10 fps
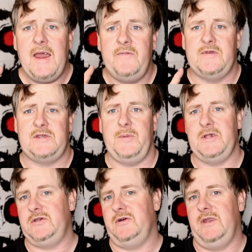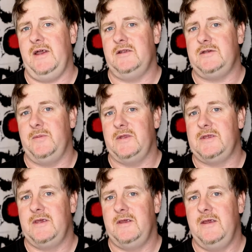I have a special
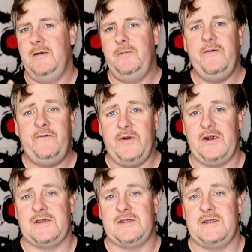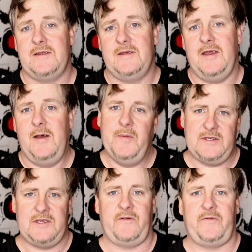announcement, but first, a
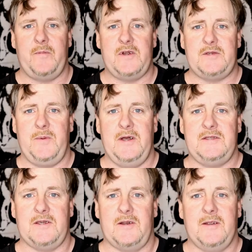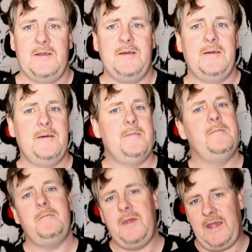message from our sponsor,
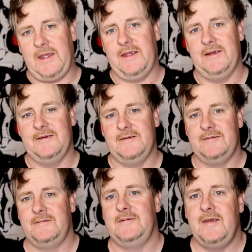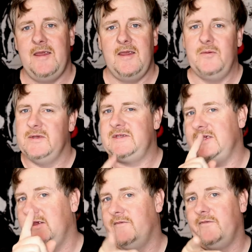me. We'll
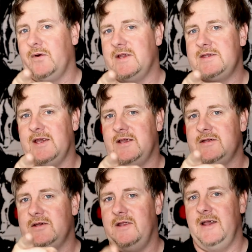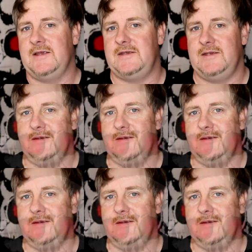see you in 40 seconds or less.